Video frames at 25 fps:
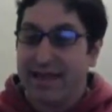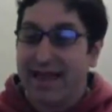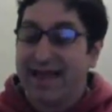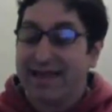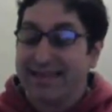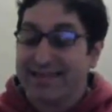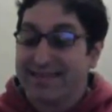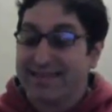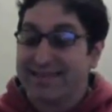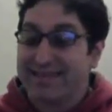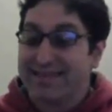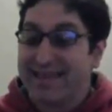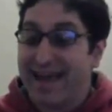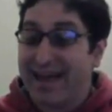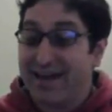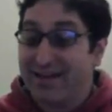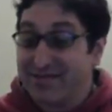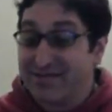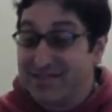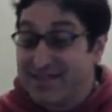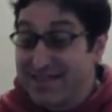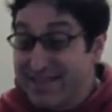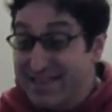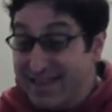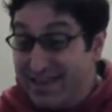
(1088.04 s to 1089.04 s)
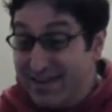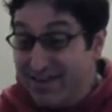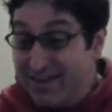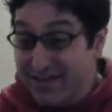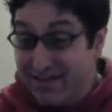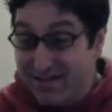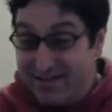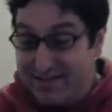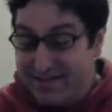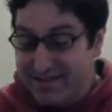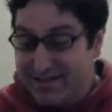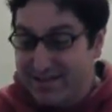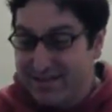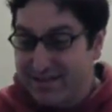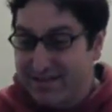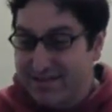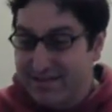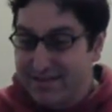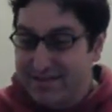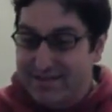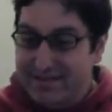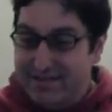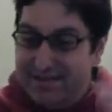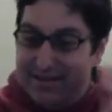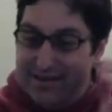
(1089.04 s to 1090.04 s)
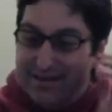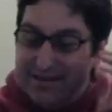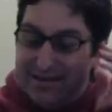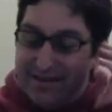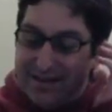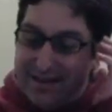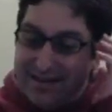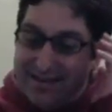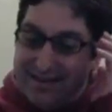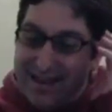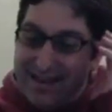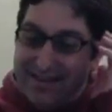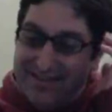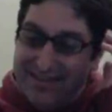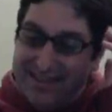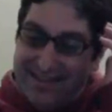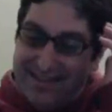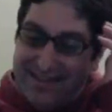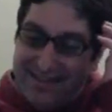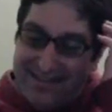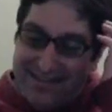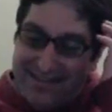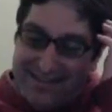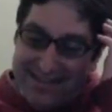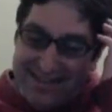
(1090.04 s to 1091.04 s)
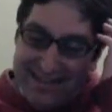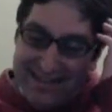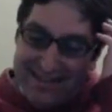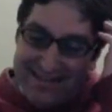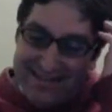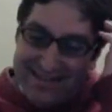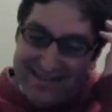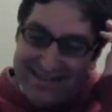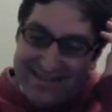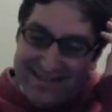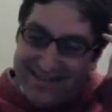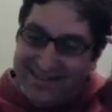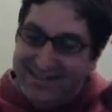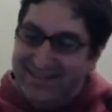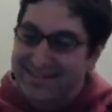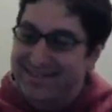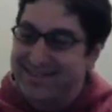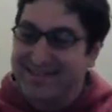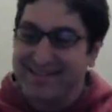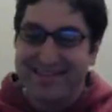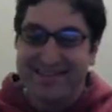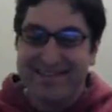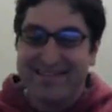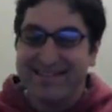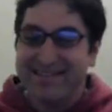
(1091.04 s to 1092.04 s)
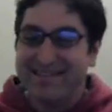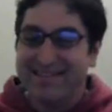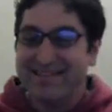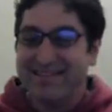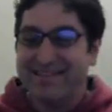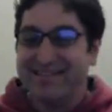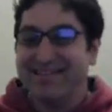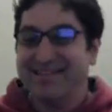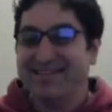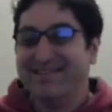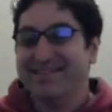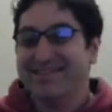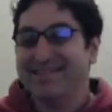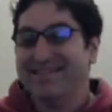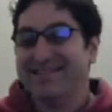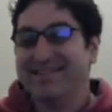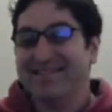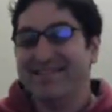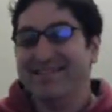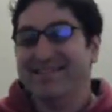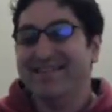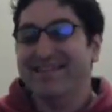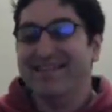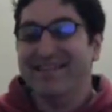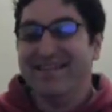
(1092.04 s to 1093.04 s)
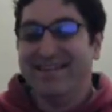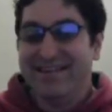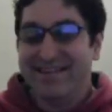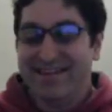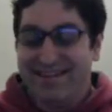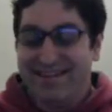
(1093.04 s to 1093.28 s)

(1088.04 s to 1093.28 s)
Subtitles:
That's how serious it is. That's how serious it is. So,